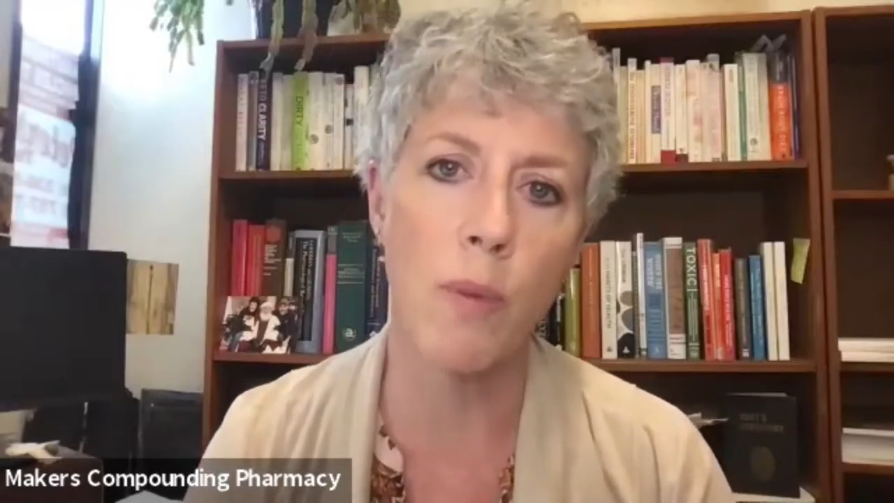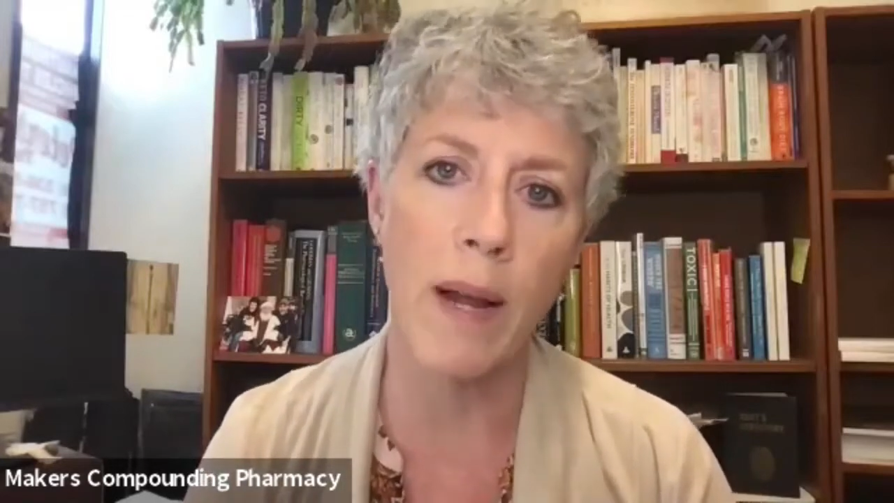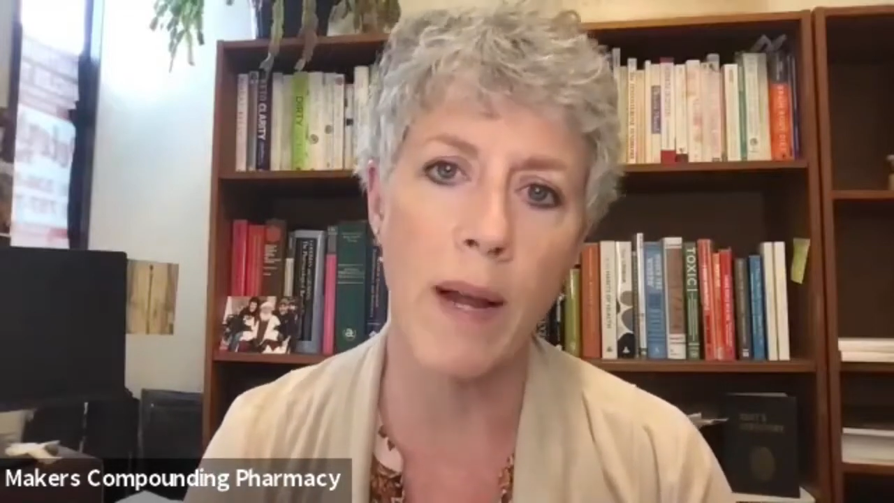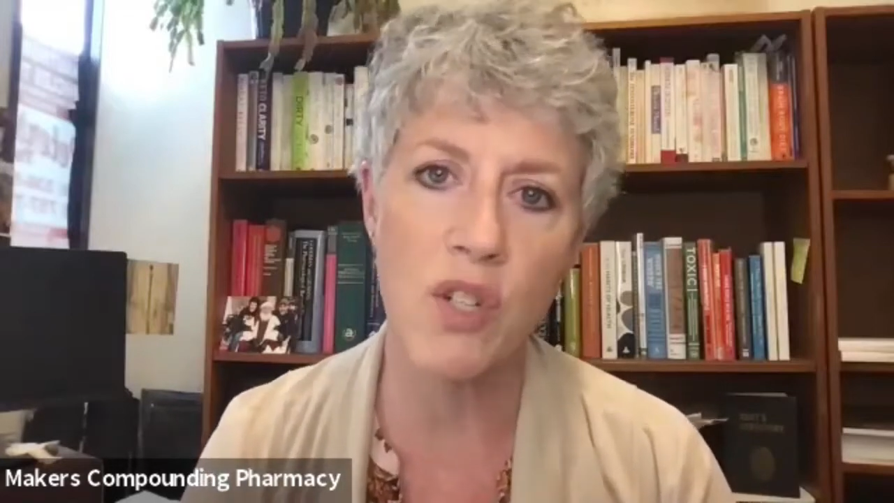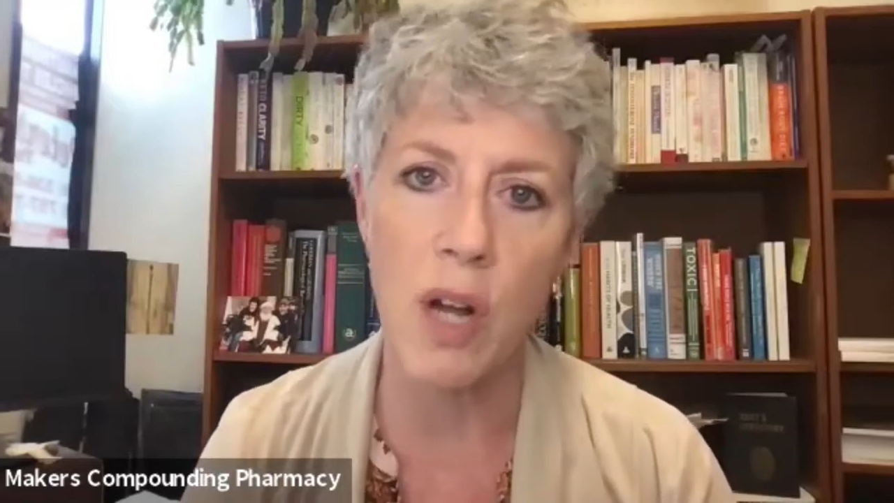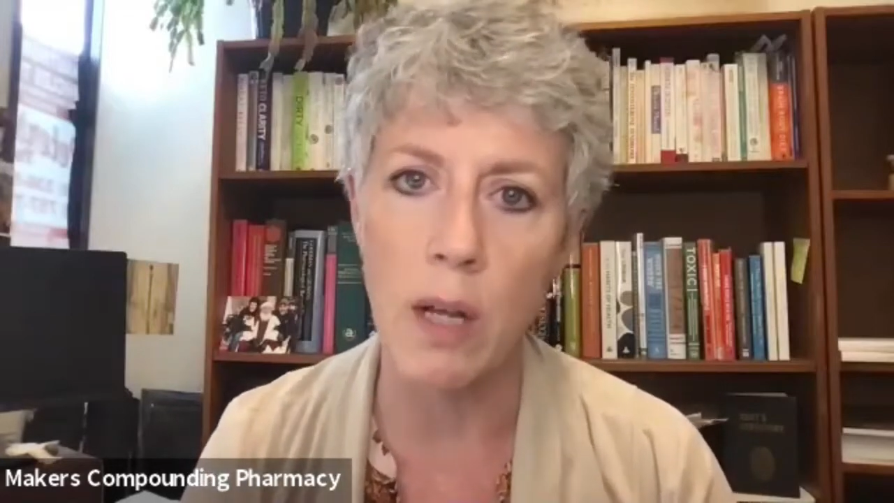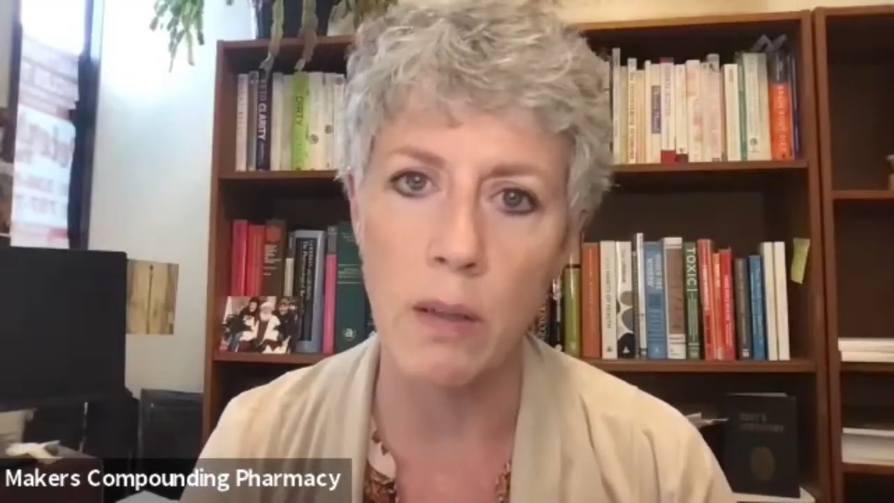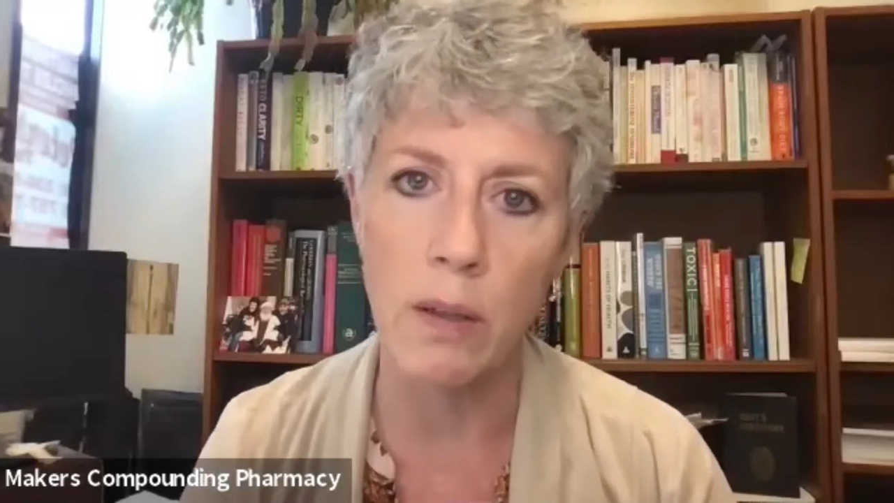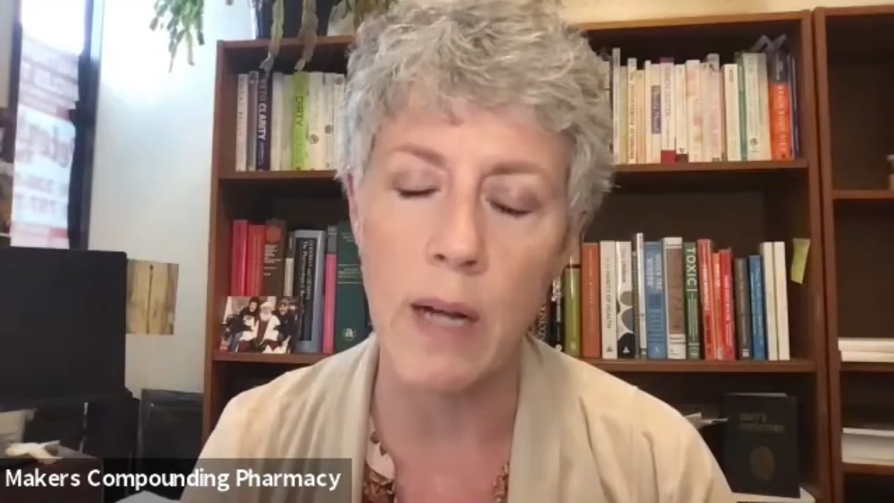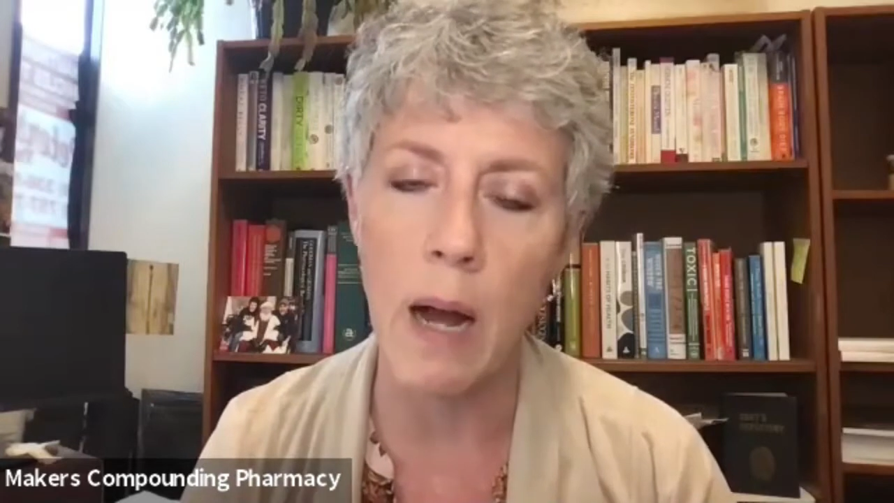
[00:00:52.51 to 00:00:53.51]
reddish
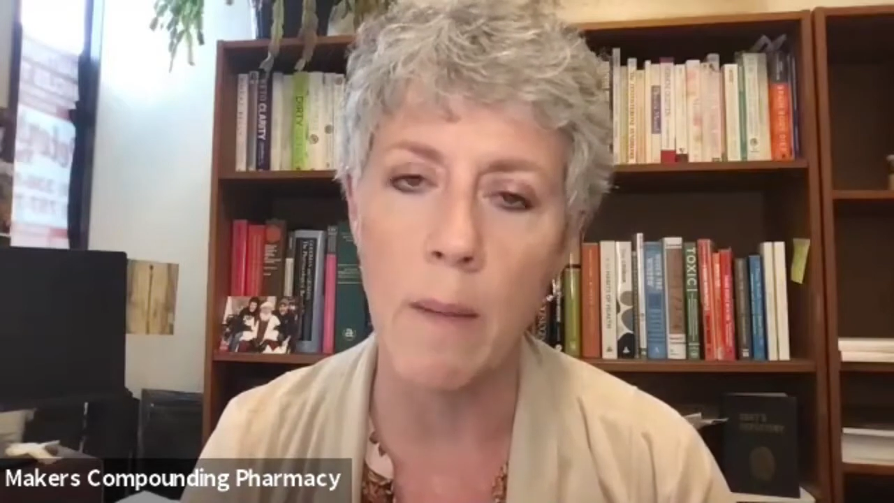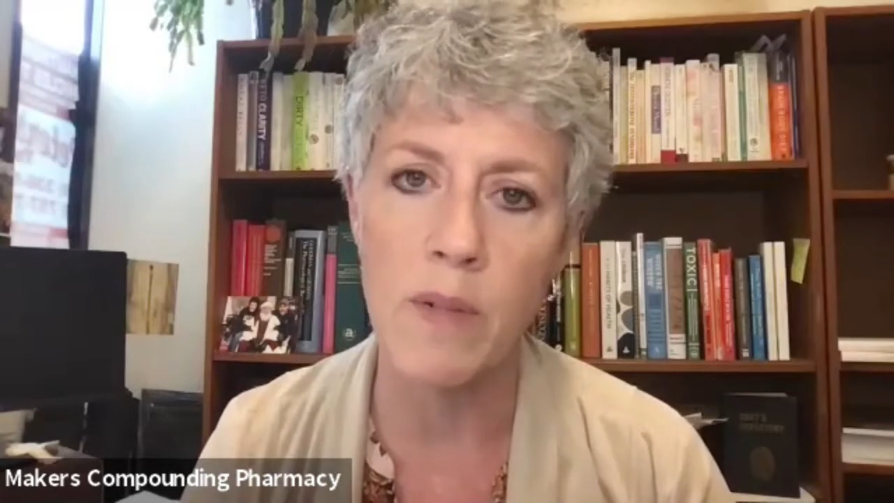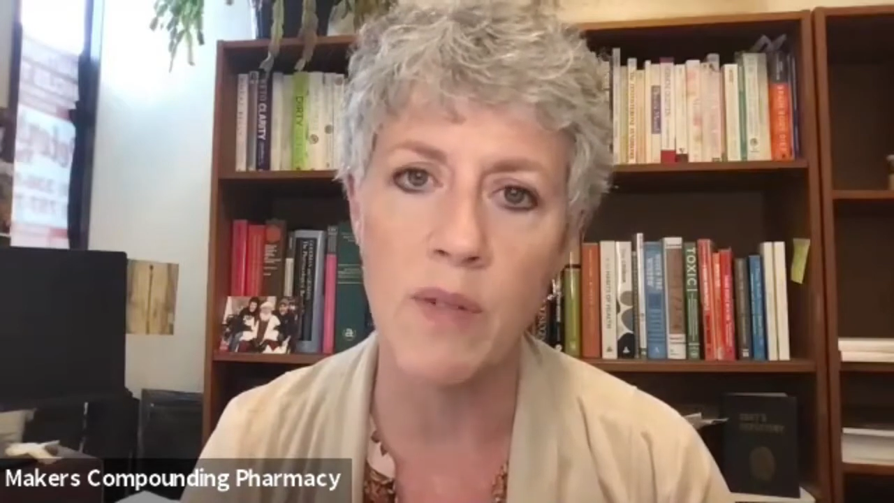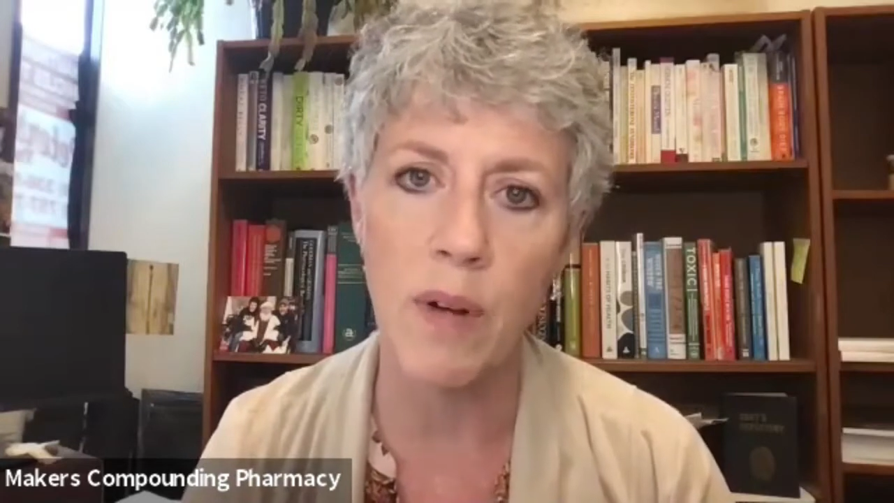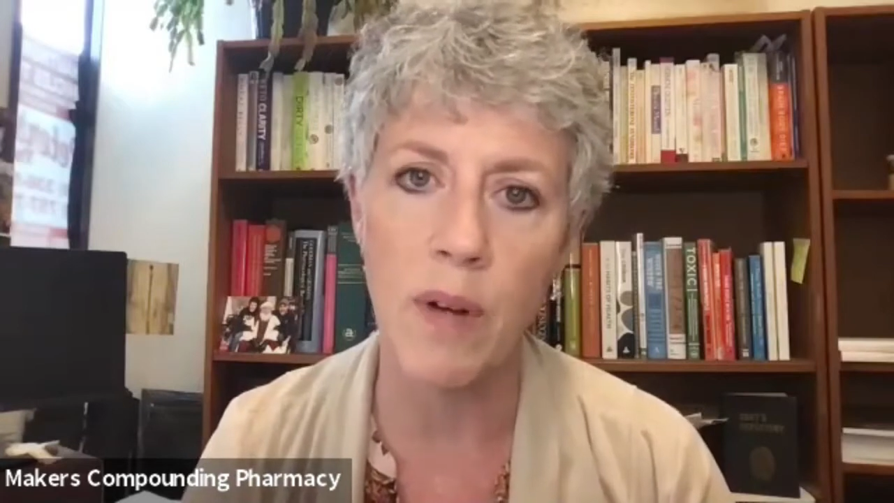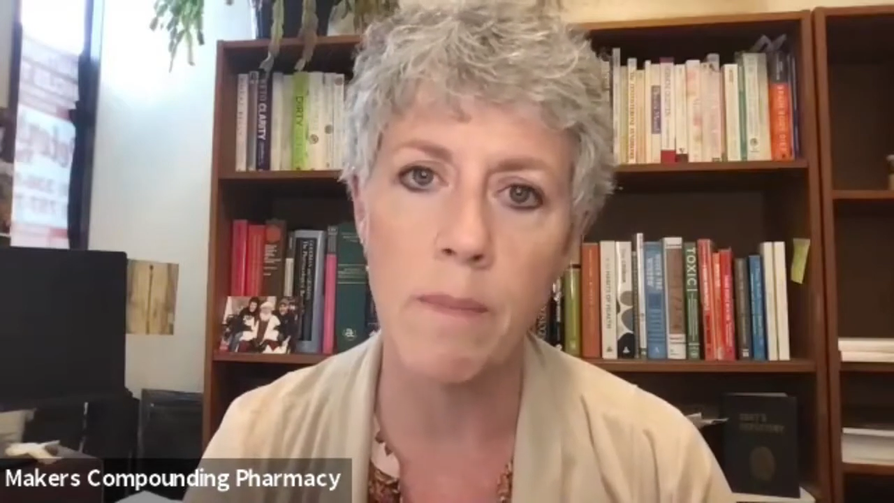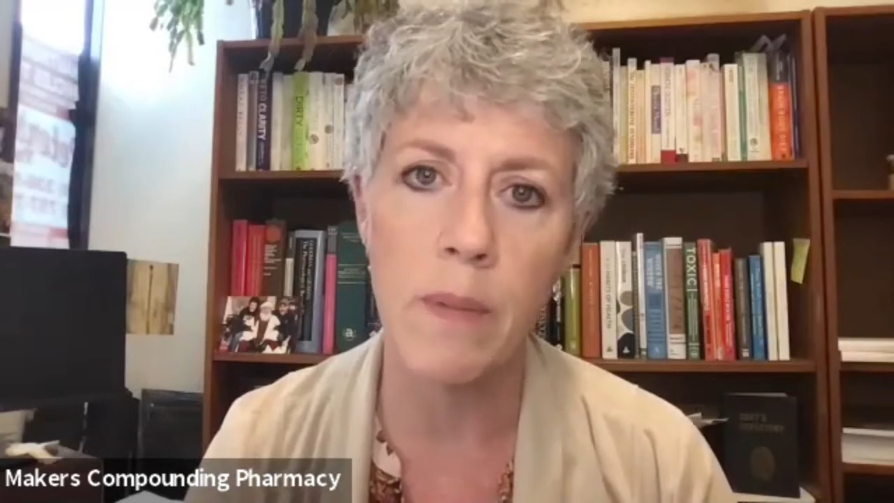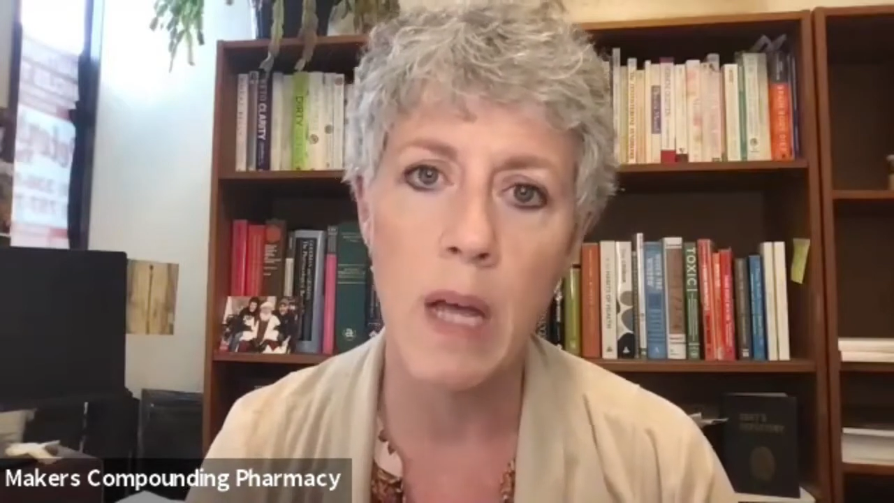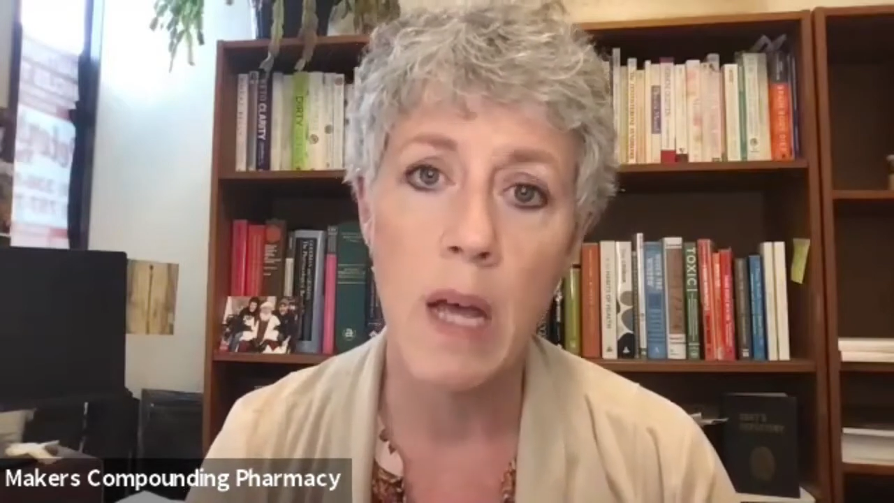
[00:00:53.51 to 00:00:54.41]
color comes from